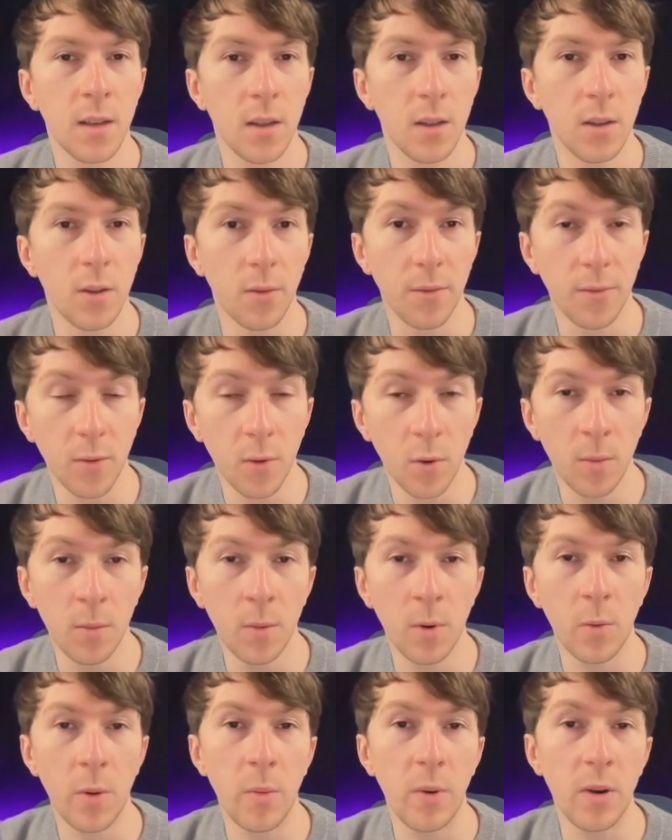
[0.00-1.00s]
the
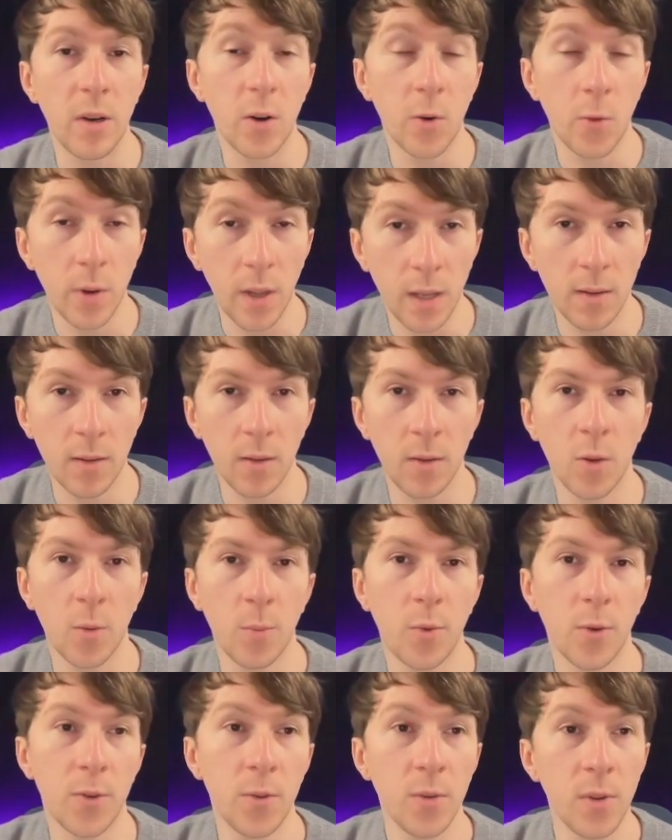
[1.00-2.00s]
form, we will create an
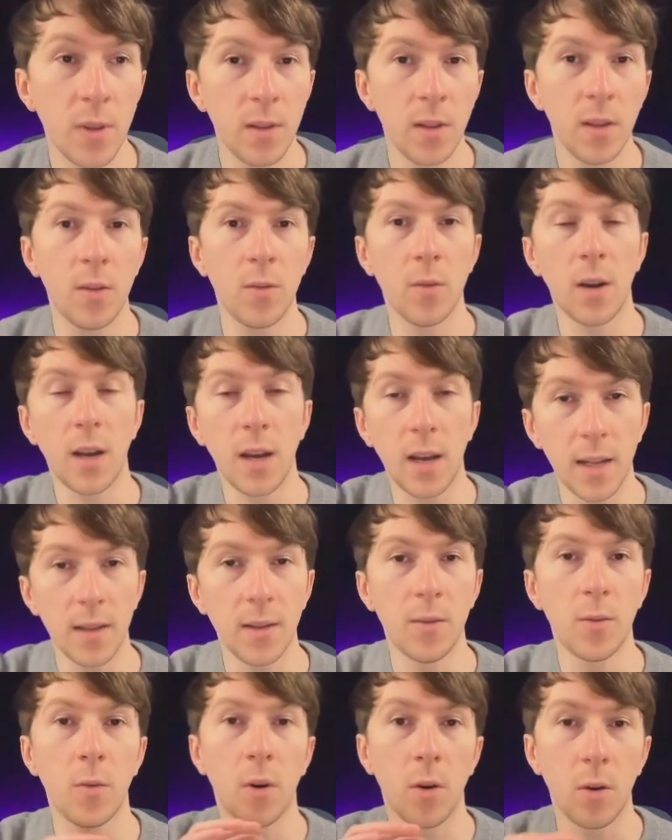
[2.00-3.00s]
opportunity to
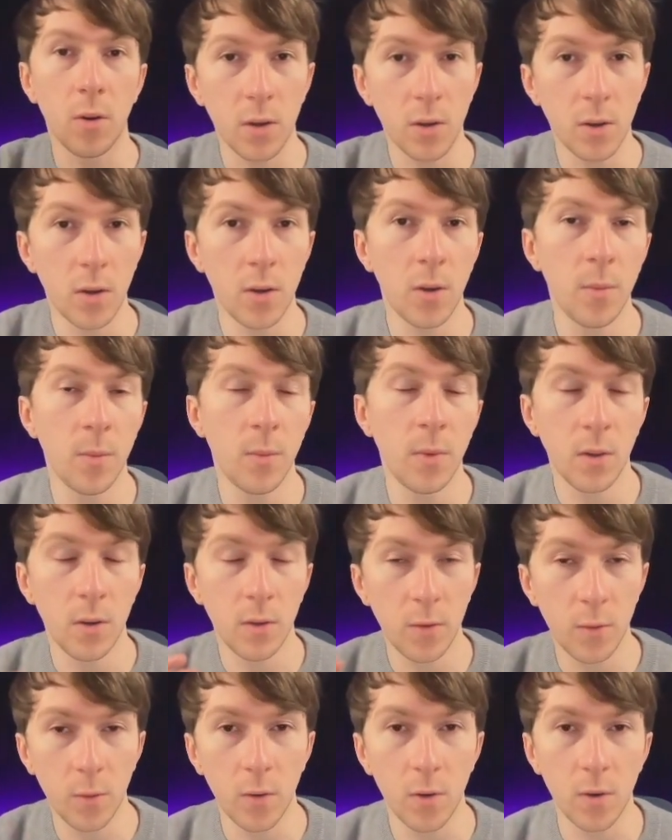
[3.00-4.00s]
add to our column
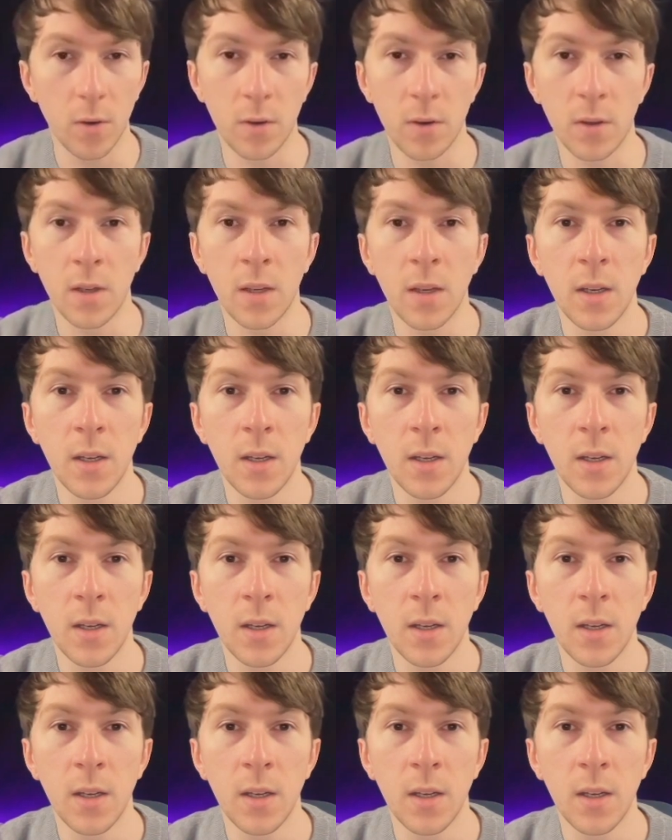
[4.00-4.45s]
to call.